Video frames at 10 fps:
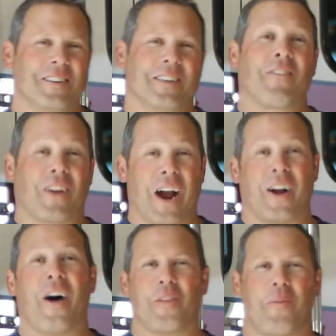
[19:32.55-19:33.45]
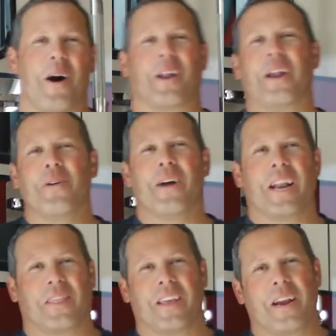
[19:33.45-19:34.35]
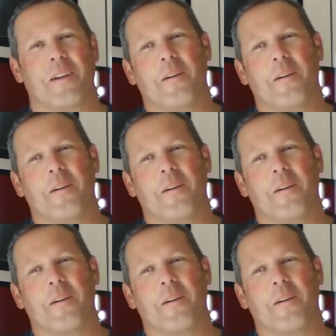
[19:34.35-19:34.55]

never got called upon to do anything.